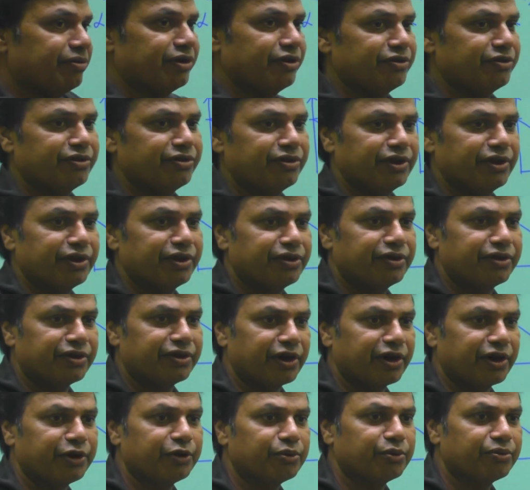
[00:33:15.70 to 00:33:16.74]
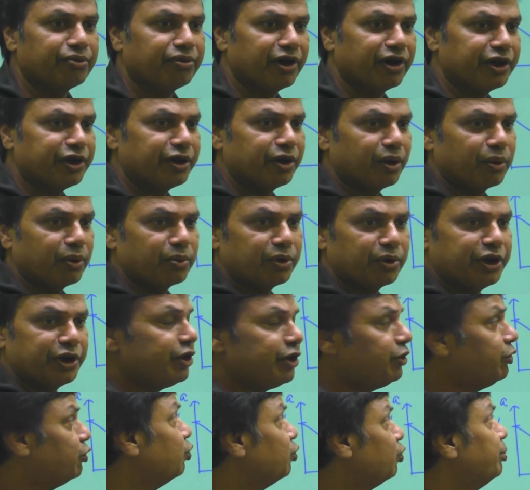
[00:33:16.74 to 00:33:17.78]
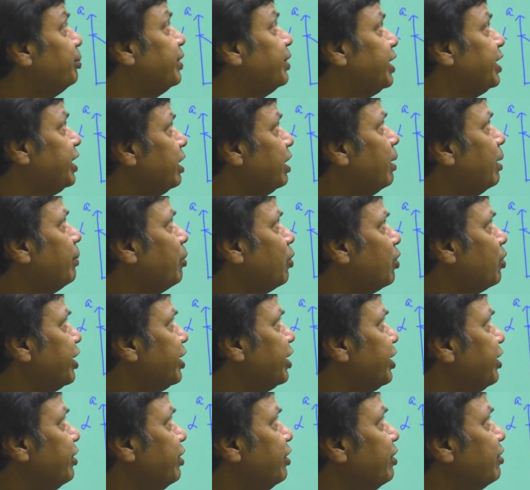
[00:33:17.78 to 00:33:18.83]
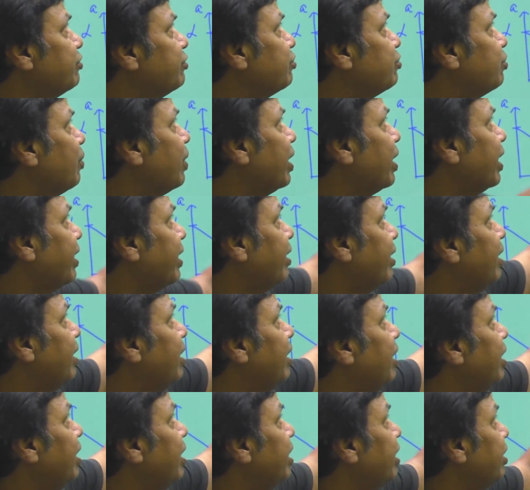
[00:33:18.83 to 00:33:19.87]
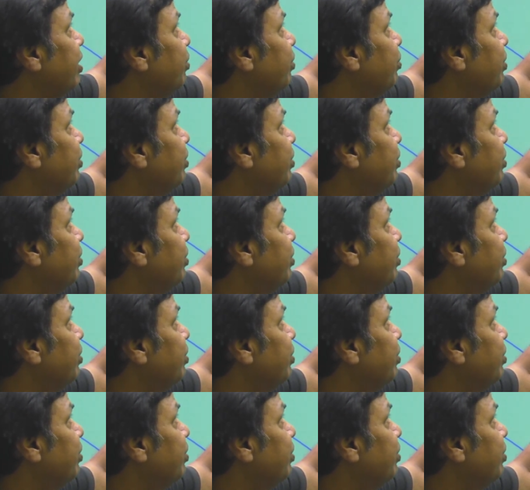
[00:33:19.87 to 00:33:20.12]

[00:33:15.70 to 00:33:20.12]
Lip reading: try to find out d2b upon dt square, you will simply